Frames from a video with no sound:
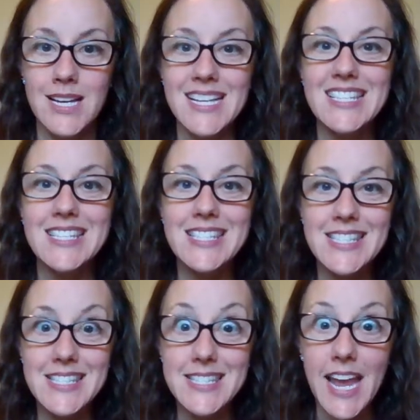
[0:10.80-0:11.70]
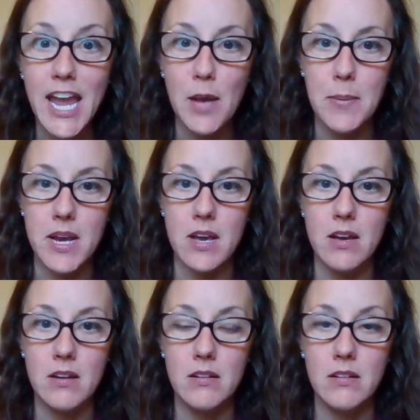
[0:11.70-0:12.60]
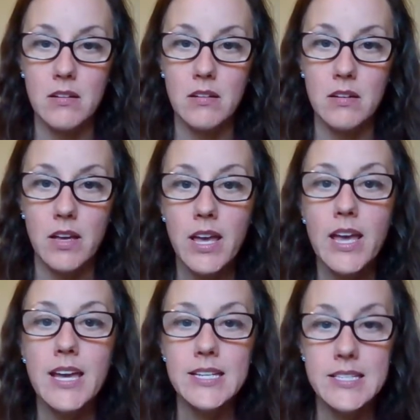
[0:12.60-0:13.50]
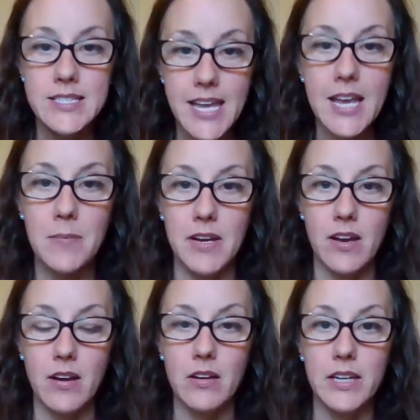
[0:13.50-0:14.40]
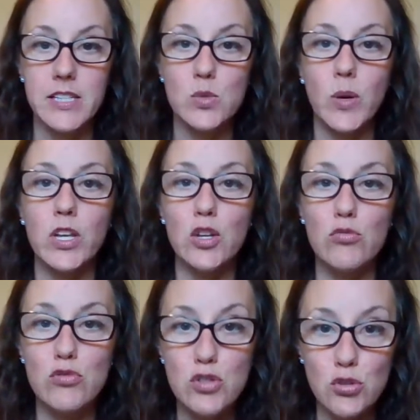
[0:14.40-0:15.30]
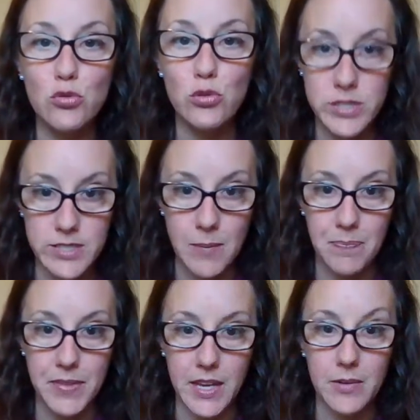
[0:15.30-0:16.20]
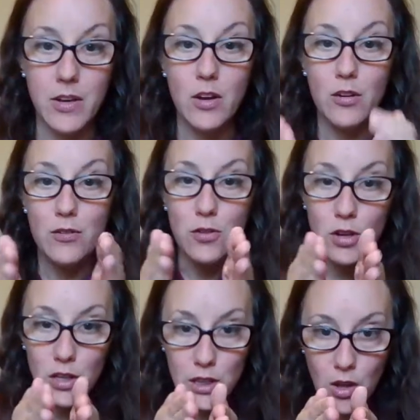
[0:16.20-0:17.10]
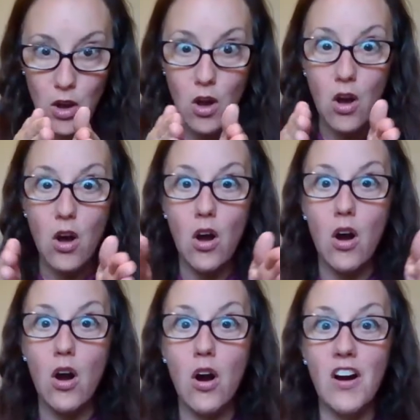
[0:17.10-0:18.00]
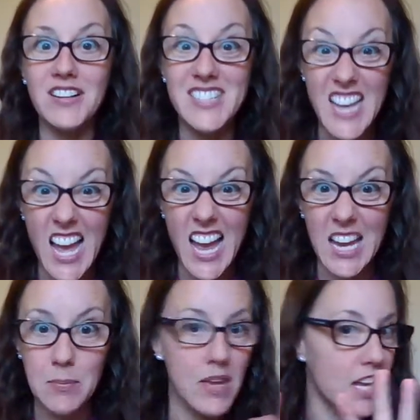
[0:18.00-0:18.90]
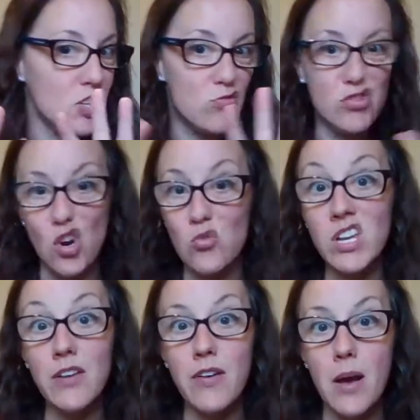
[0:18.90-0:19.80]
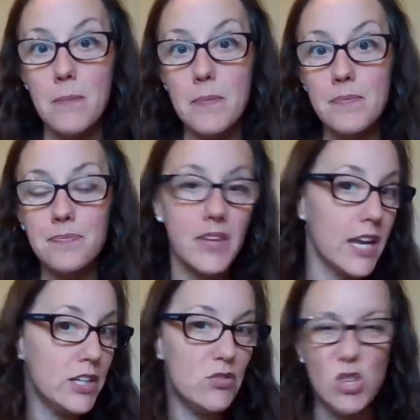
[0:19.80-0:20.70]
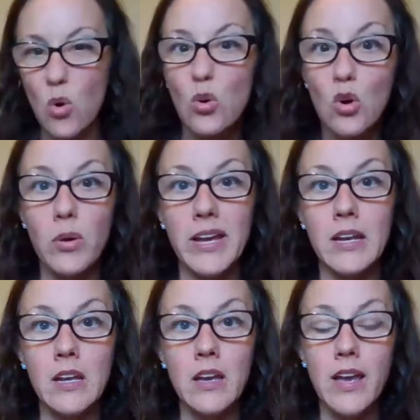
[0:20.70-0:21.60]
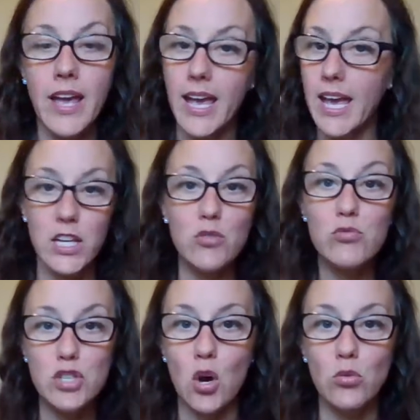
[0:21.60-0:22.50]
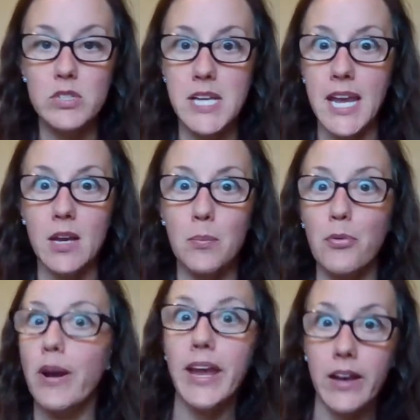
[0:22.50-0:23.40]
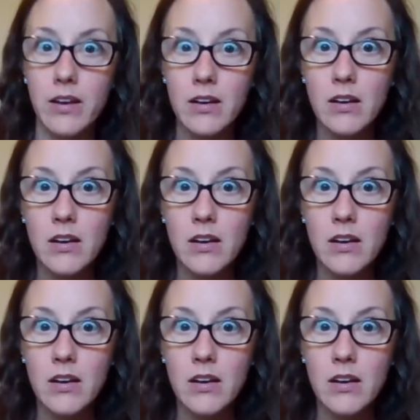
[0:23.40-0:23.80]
Stamina. Stamina is when you do something for a long time and you don't give up and you don't quit and you don't take a break.